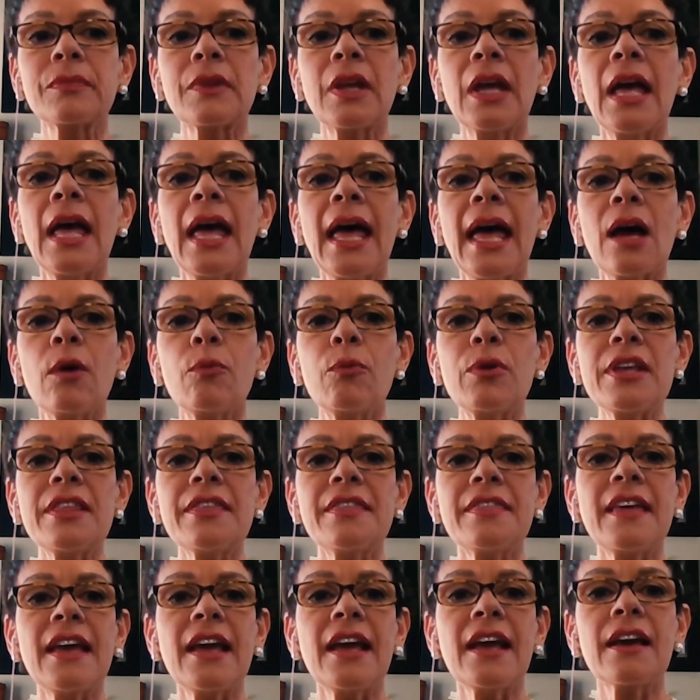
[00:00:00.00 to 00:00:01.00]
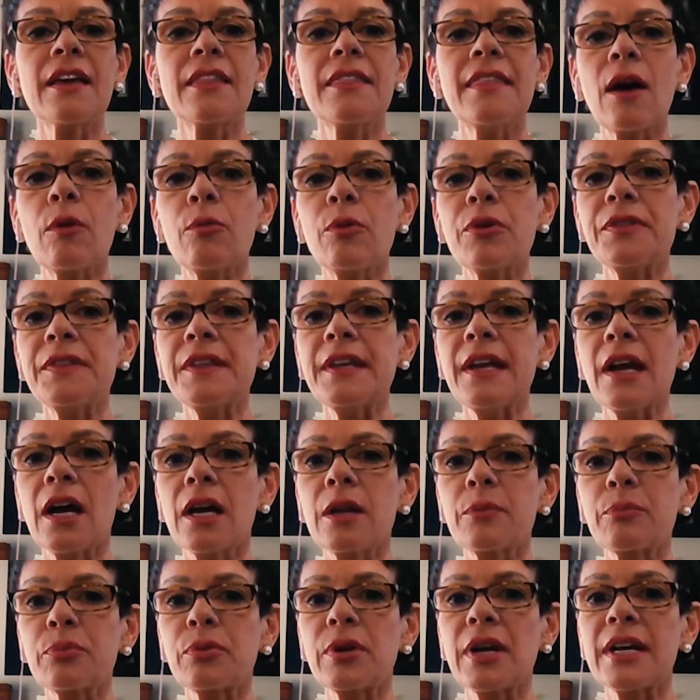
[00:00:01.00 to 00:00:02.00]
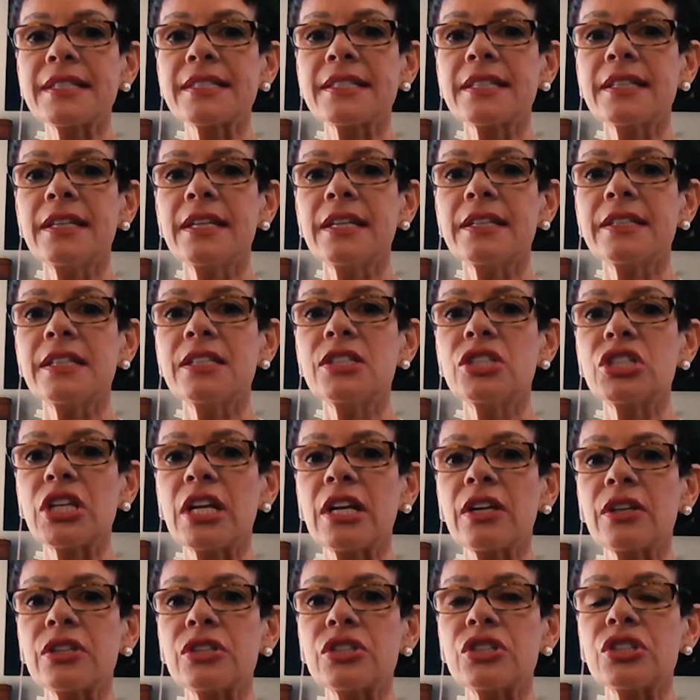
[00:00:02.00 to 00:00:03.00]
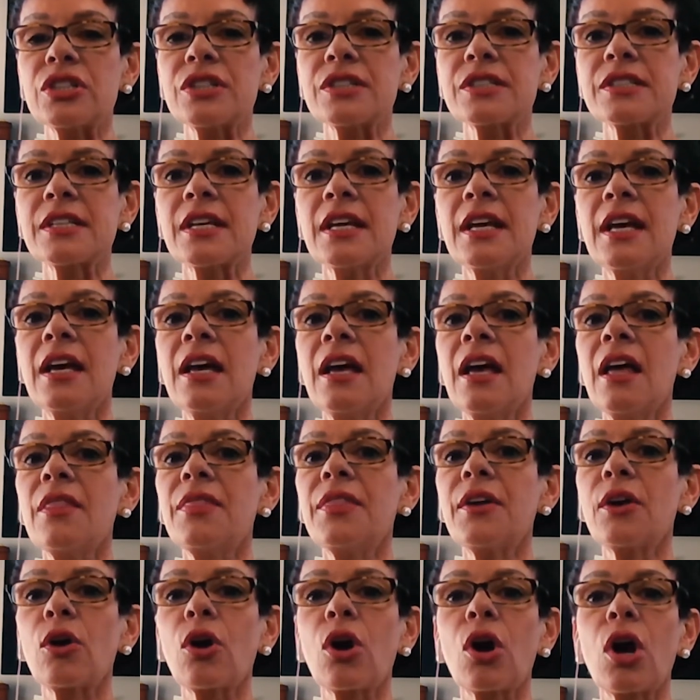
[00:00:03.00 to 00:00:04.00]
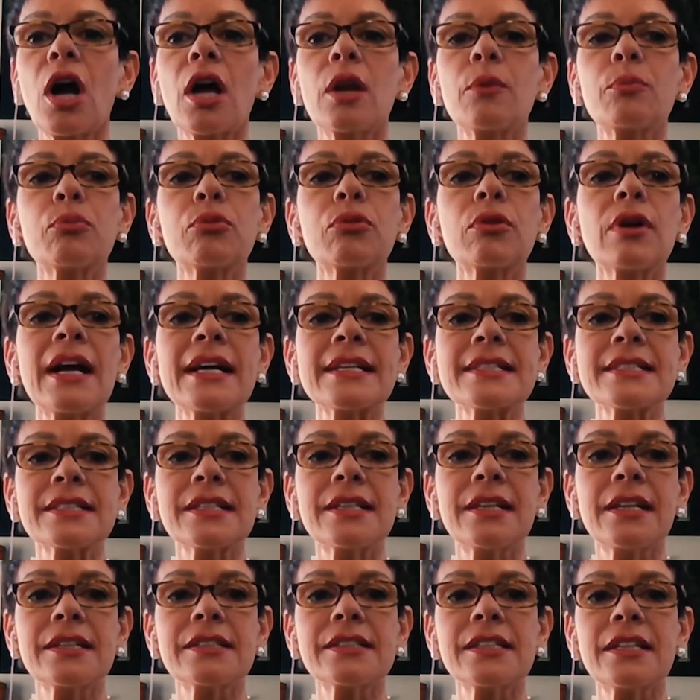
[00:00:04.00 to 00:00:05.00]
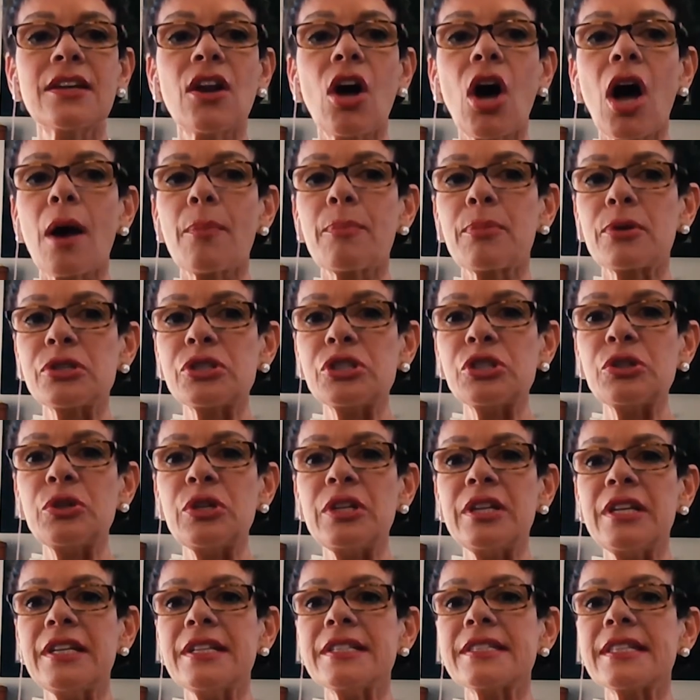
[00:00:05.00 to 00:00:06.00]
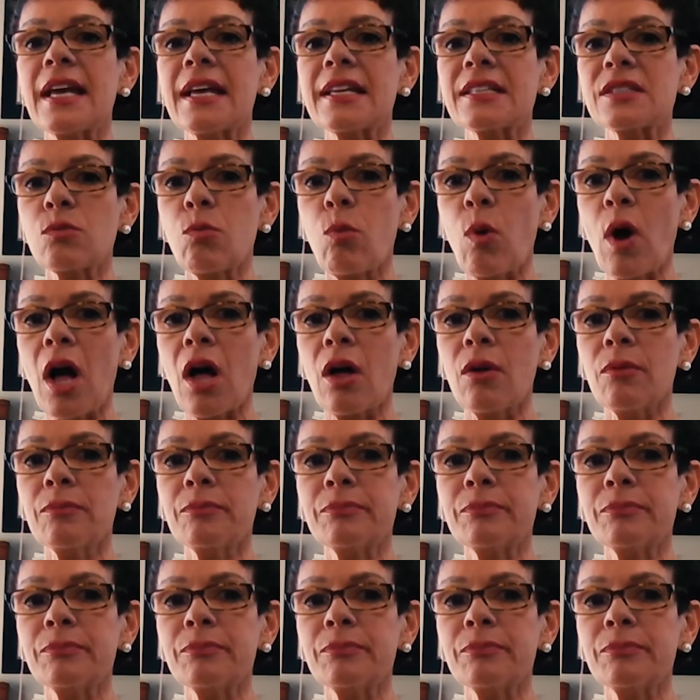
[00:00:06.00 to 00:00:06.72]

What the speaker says: And we think that with the unprecedented challenges, there are unprecedented opportunities as well.